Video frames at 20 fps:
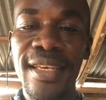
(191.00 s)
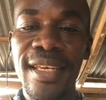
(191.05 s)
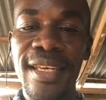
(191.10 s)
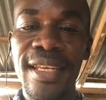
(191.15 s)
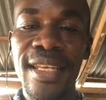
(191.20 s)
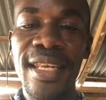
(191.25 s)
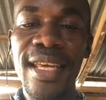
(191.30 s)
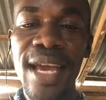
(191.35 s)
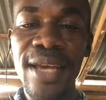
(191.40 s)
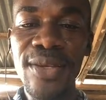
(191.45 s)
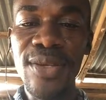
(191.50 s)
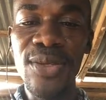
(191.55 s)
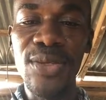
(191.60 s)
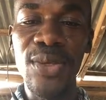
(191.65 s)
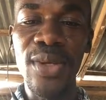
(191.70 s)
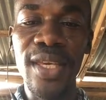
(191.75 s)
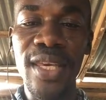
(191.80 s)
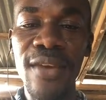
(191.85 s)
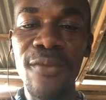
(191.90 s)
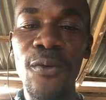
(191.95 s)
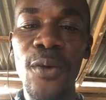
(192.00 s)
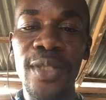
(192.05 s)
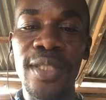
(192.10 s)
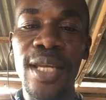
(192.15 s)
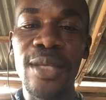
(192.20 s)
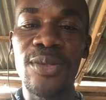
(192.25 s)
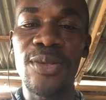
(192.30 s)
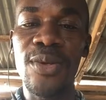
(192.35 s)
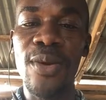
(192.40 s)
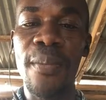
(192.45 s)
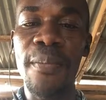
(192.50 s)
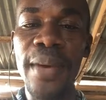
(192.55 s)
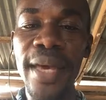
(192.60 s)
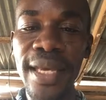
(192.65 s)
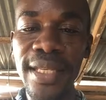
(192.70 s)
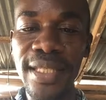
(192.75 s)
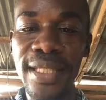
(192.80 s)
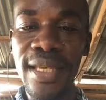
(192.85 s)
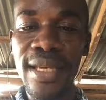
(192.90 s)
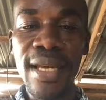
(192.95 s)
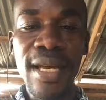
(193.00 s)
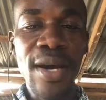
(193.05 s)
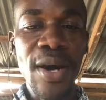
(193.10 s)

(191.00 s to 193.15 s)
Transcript: They are used to give water to your birds.